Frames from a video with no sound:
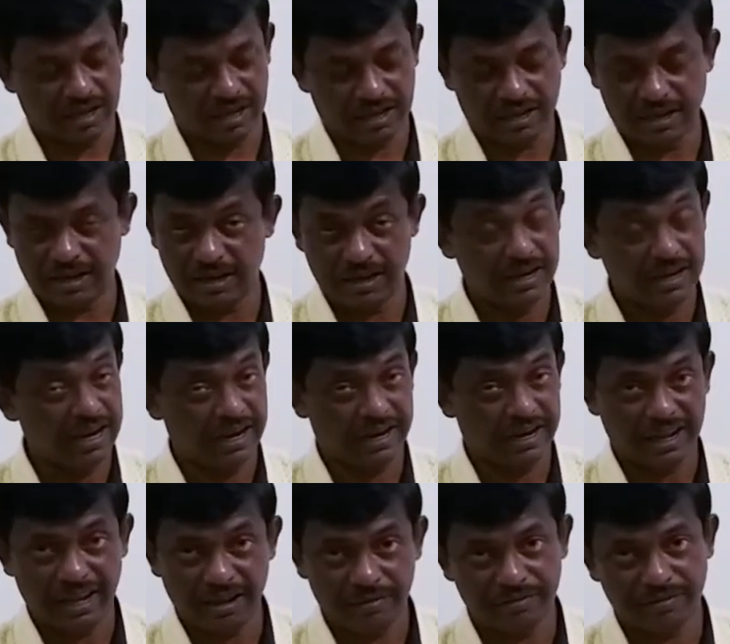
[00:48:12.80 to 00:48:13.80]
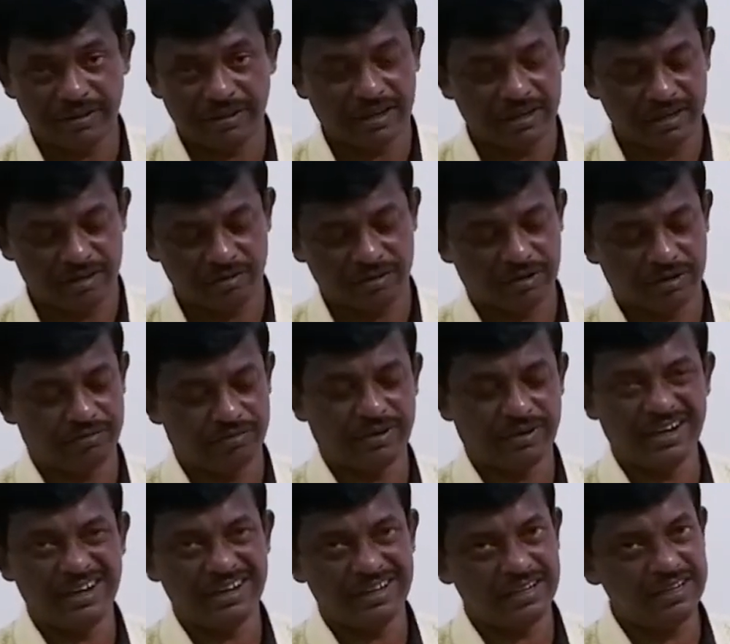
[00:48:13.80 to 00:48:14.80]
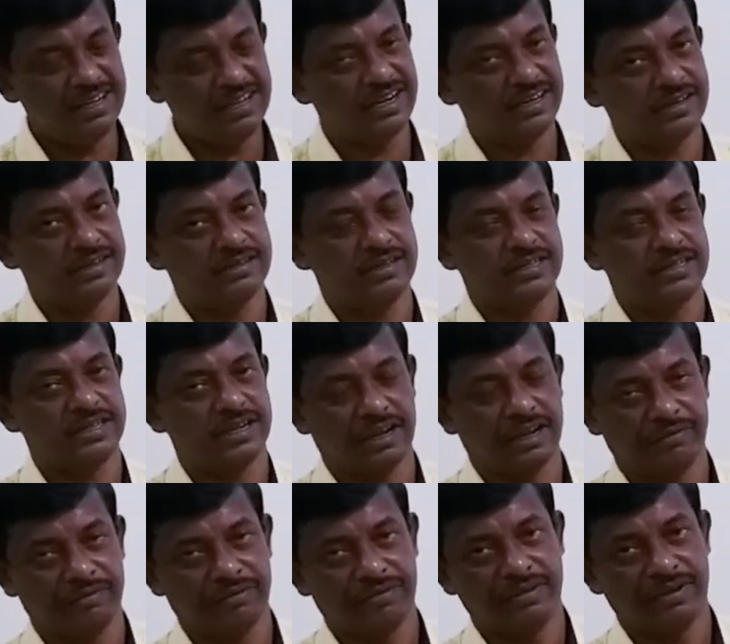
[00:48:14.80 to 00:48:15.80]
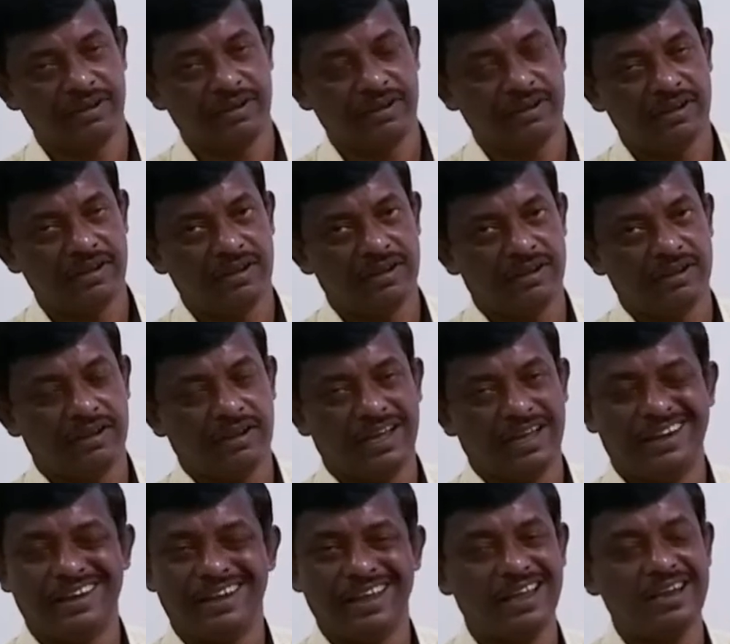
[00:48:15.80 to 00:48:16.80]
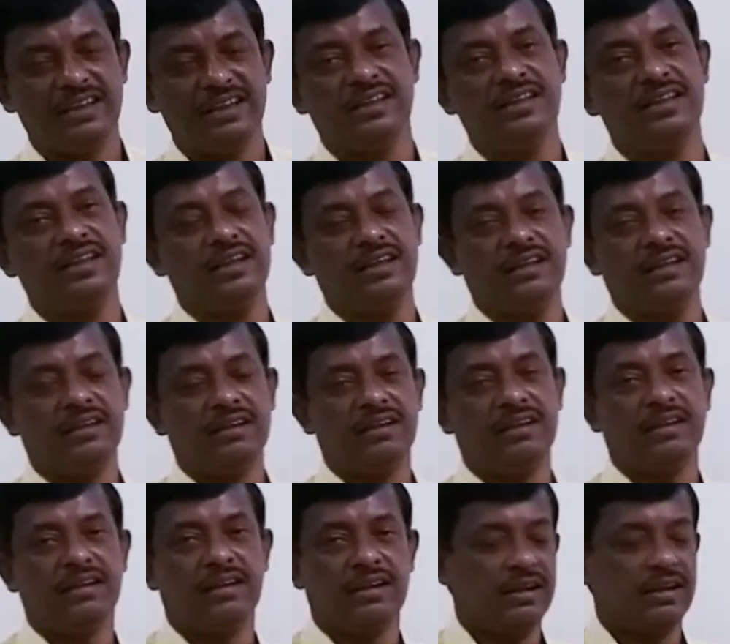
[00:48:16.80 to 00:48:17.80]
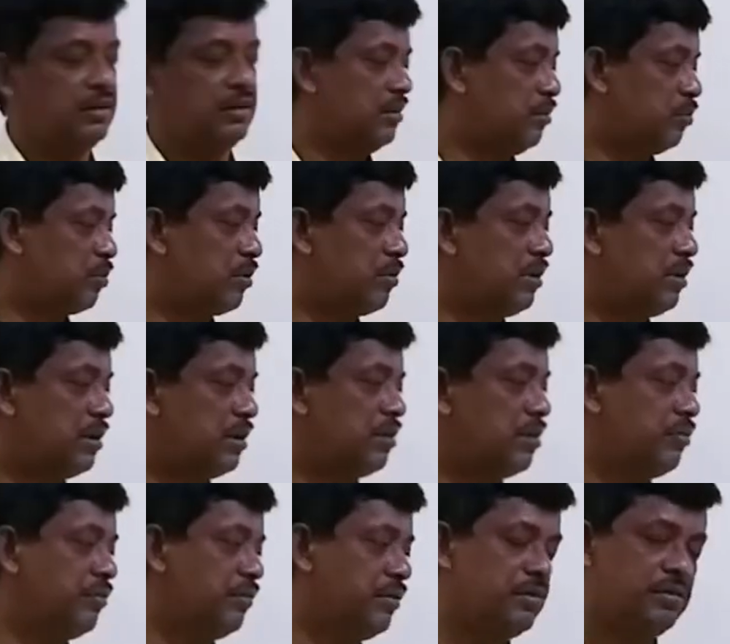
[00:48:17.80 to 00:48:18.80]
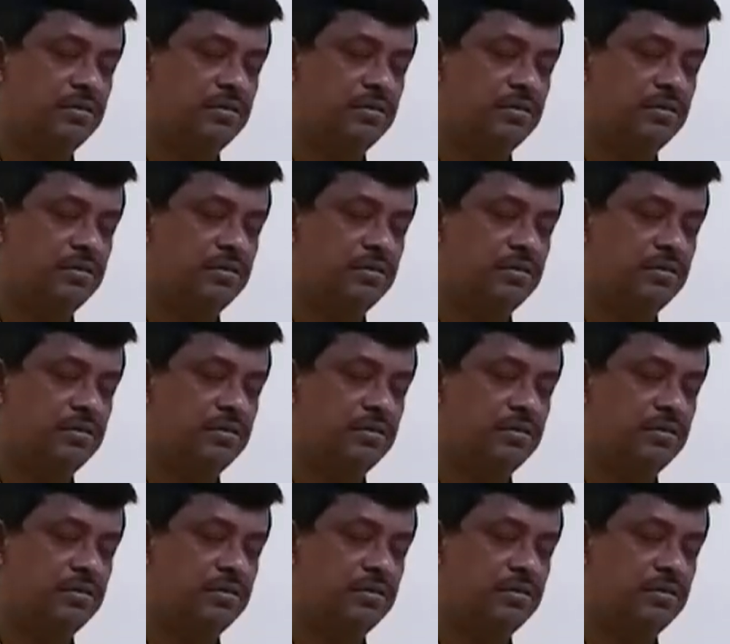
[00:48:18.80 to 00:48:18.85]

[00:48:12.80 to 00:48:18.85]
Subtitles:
E and F, then you can find E intersection F and NE, and the probability of